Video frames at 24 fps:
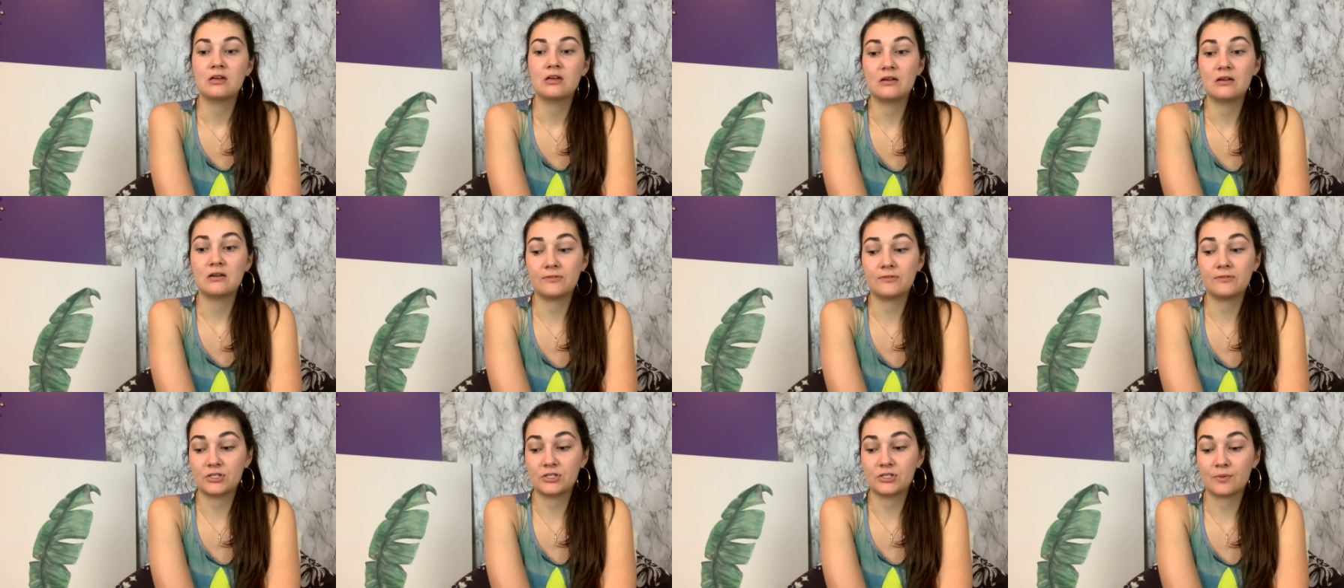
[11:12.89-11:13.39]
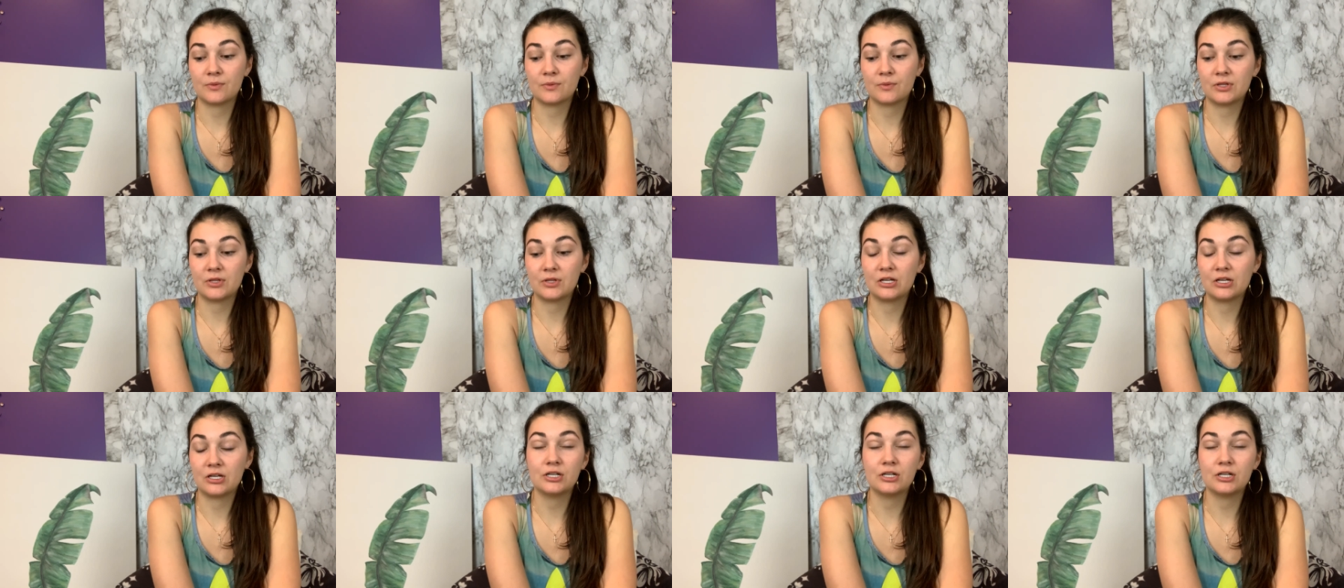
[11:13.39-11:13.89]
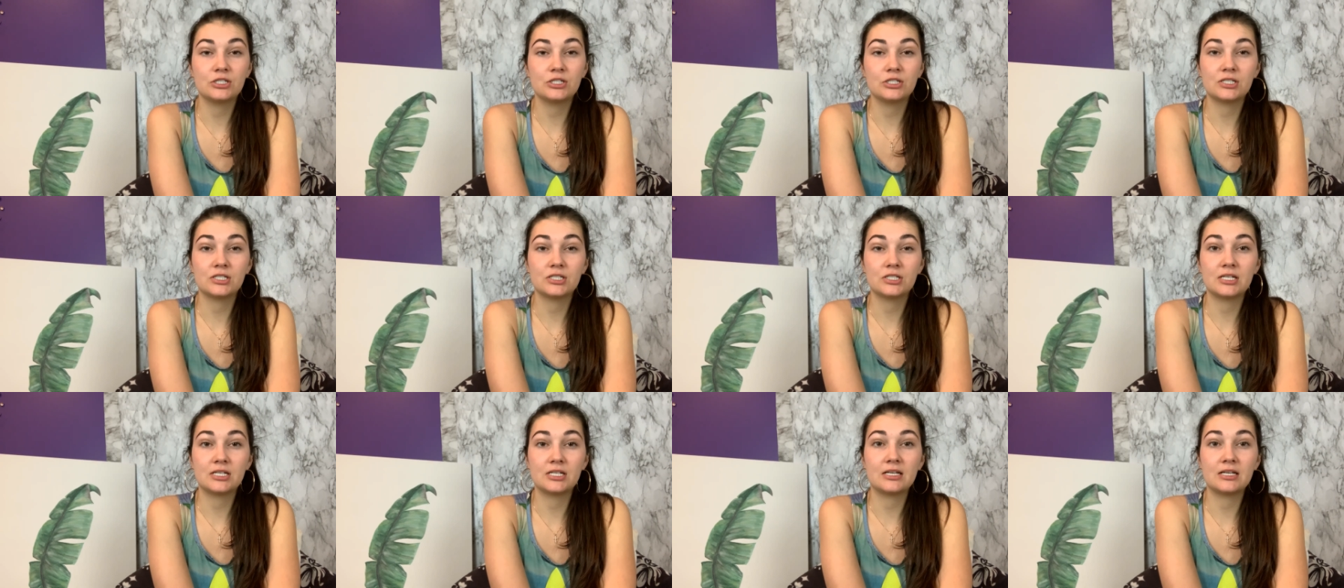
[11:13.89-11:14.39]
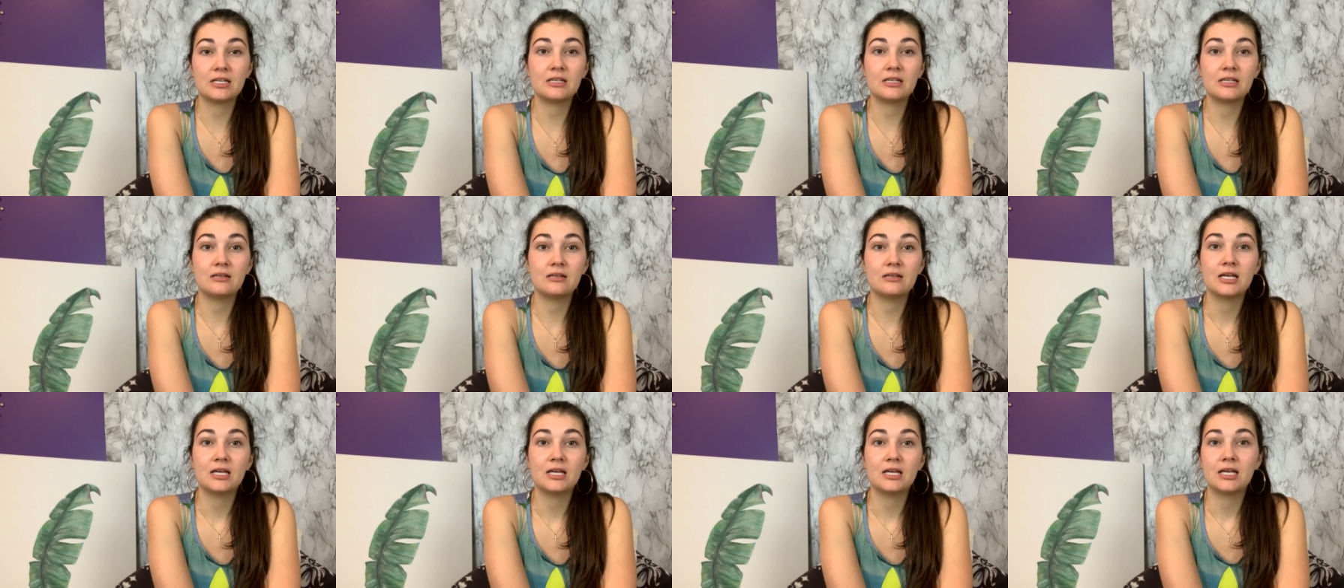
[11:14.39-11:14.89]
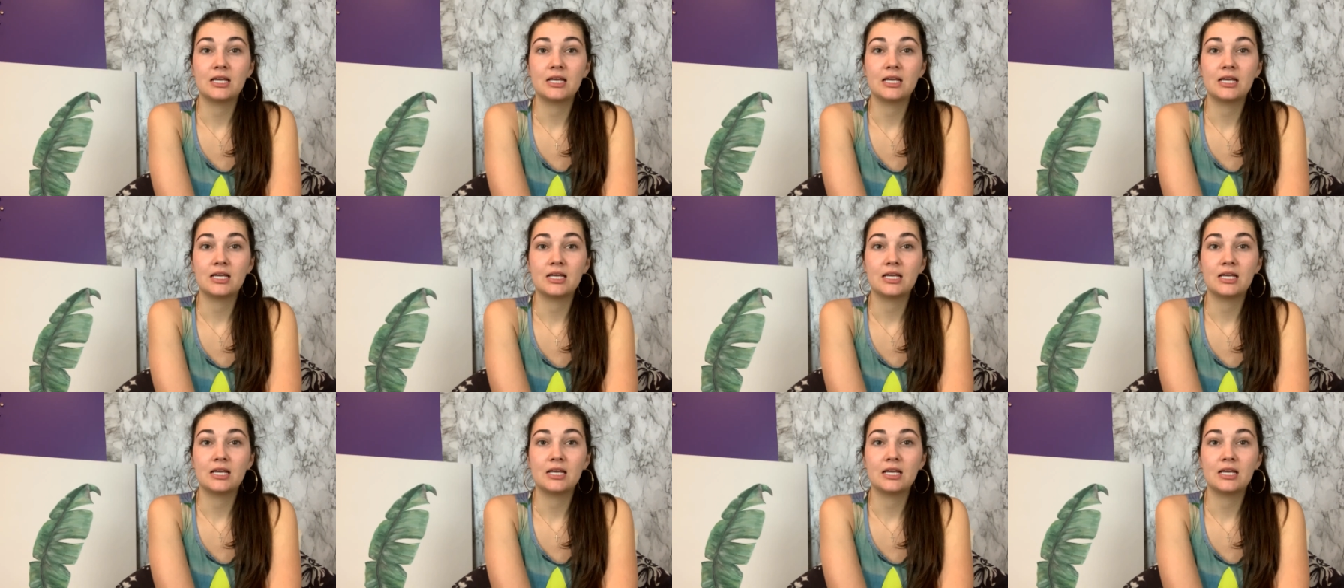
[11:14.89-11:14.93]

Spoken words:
if there's something you're interested in,